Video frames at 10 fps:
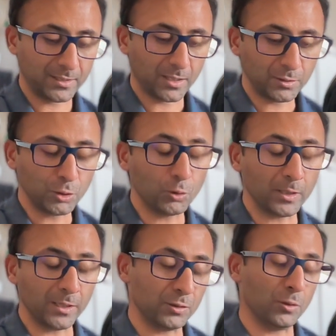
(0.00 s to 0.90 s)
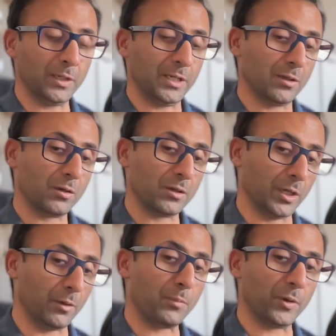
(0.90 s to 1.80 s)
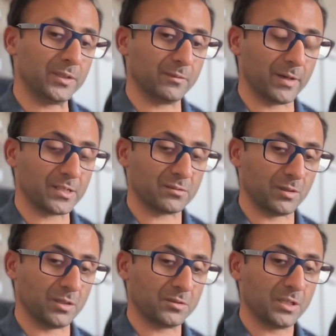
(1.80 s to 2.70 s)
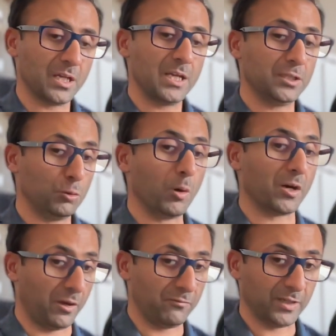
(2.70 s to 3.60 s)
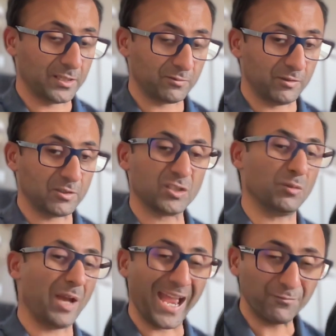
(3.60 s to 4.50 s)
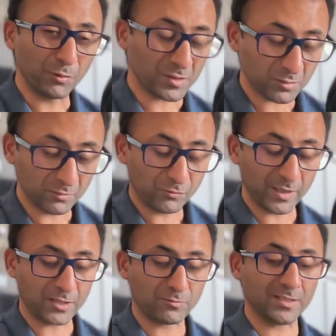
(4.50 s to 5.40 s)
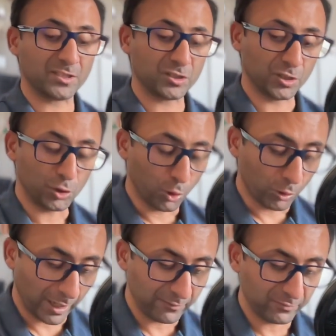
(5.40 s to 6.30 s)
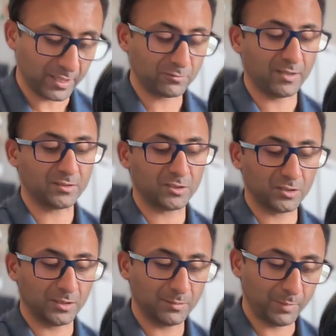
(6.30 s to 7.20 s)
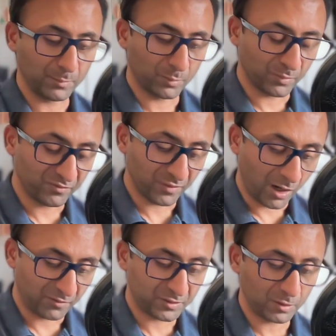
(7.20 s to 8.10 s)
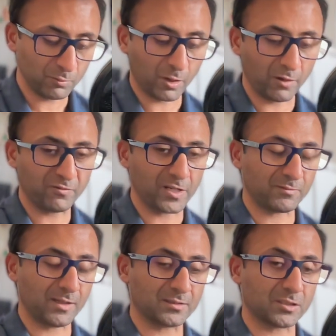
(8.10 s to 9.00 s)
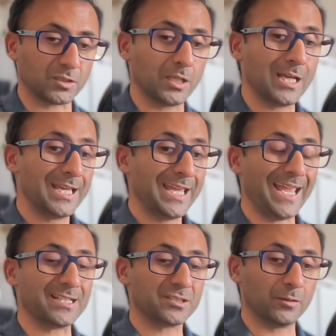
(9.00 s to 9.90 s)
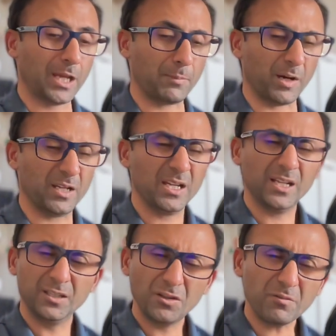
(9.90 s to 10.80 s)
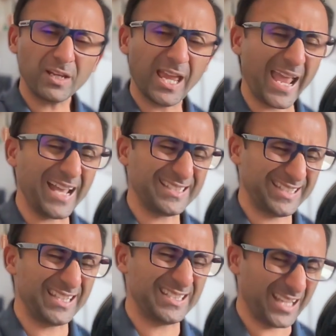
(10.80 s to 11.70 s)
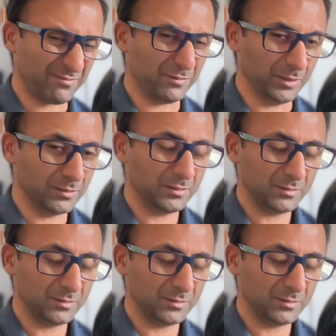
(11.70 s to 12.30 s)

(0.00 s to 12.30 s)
newly appointed registrars. You are going through that transition. Everyone's gone through that transition. You're going through that transition. People after you will go through that transition. It's okay, but you don't want to hit ST7